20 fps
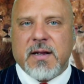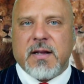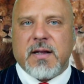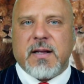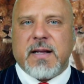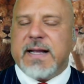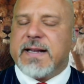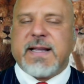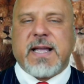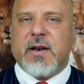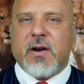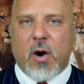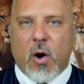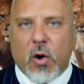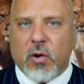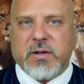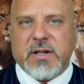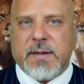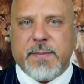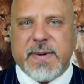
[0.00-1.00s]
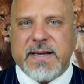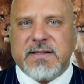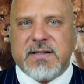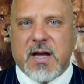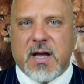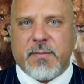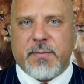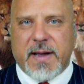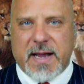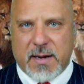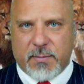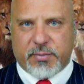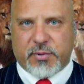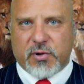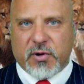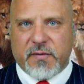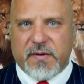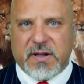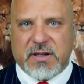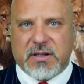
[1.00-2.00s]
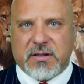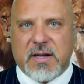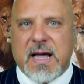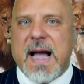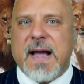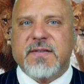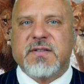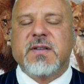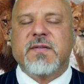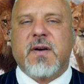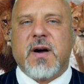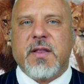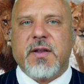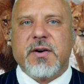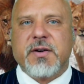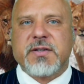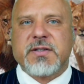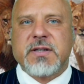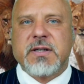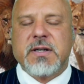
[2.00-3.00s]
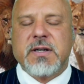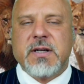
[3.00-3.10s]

it can only be done by improving the lives of others.